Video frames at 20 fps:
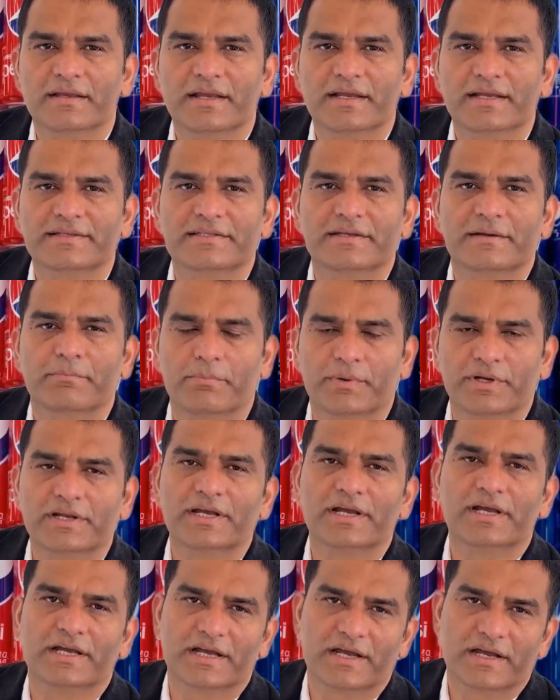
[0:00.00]
a simple
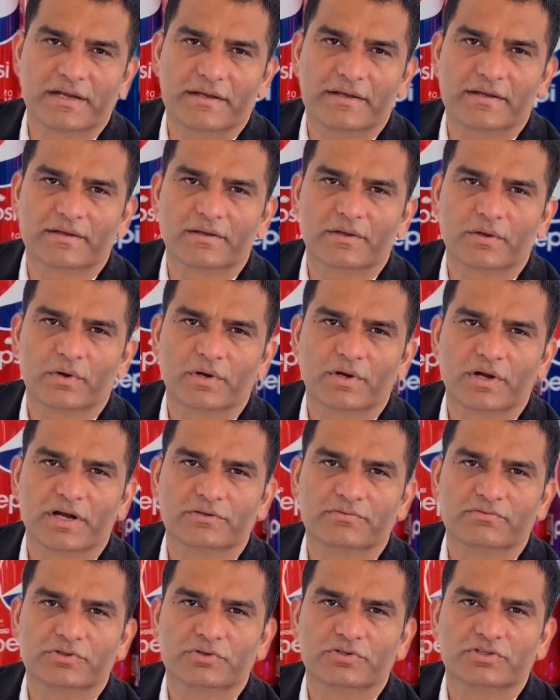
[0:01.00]
delay or
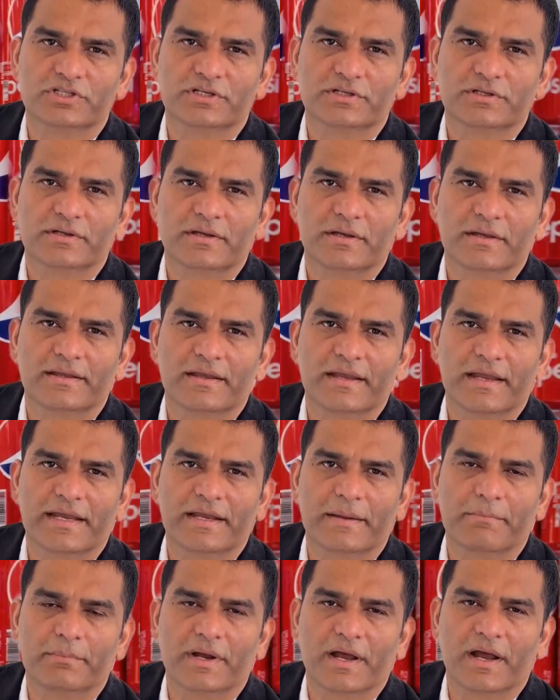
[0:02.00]
confusion in
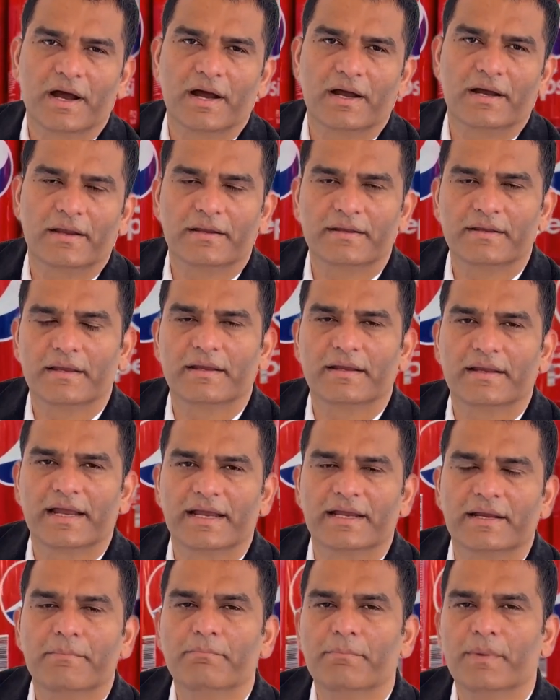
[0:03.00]
a PR
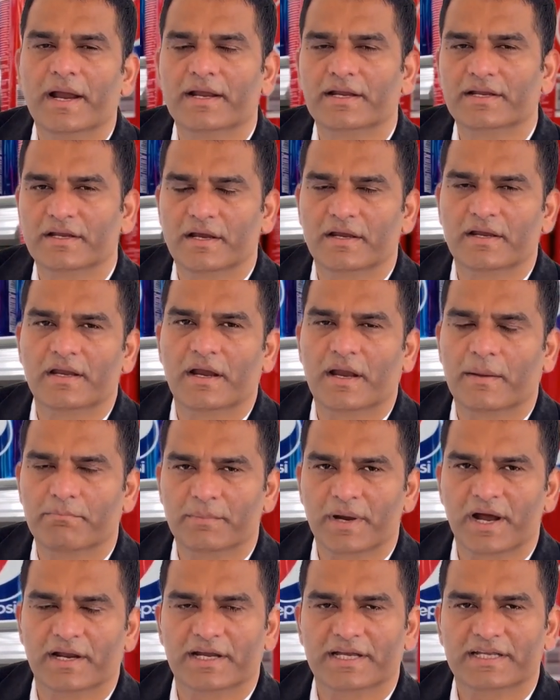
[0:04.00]
can impact a
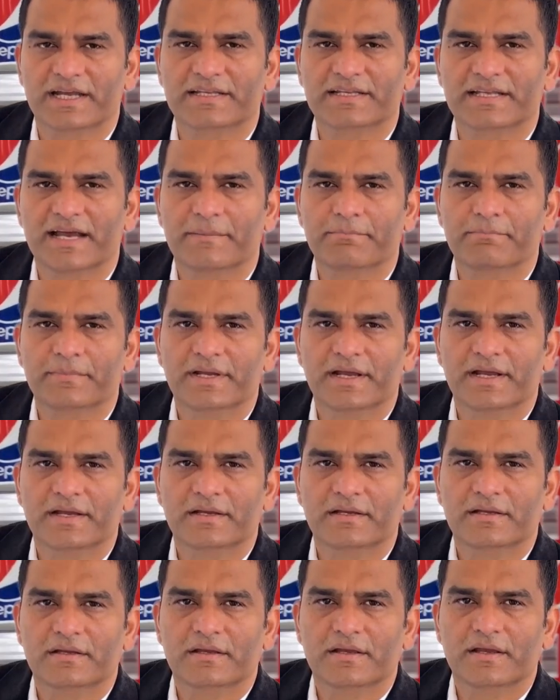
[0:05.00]
marketing
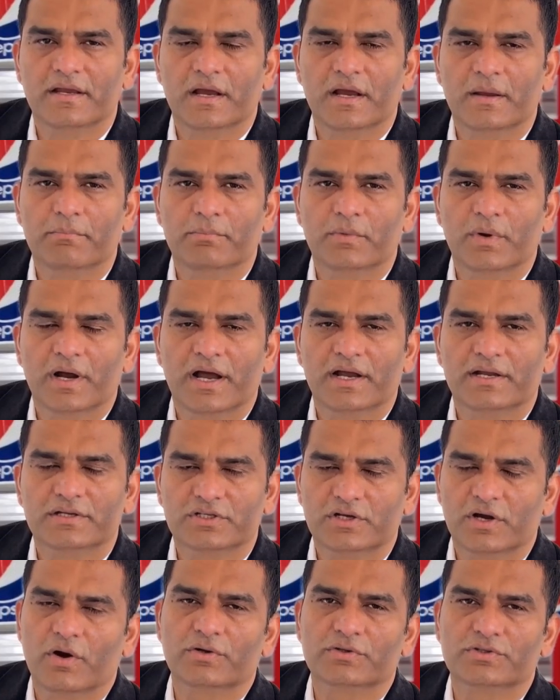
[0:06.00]
campaign, a product
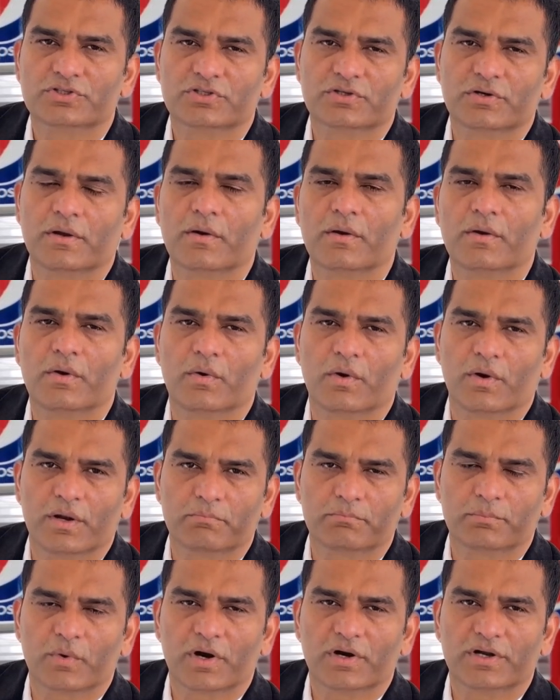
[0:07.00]
launch, or a
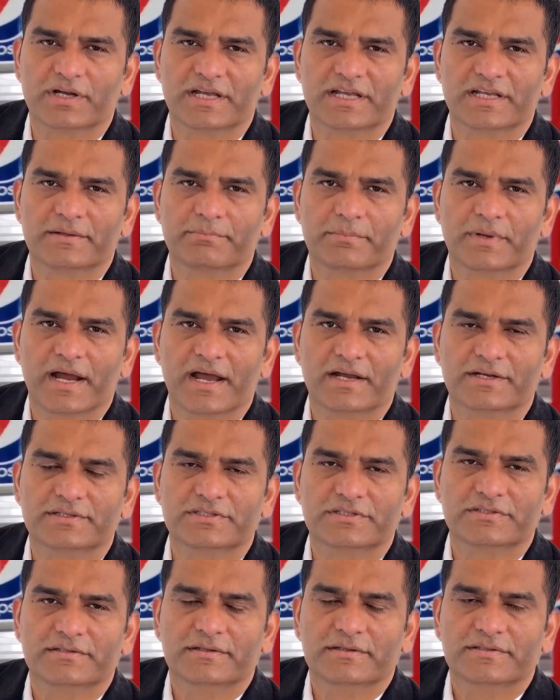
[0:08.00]
bottling
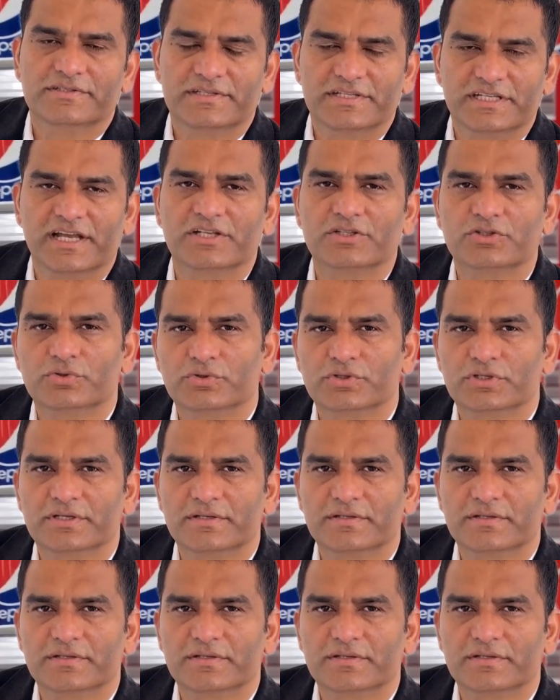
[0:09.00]
plant's schedule.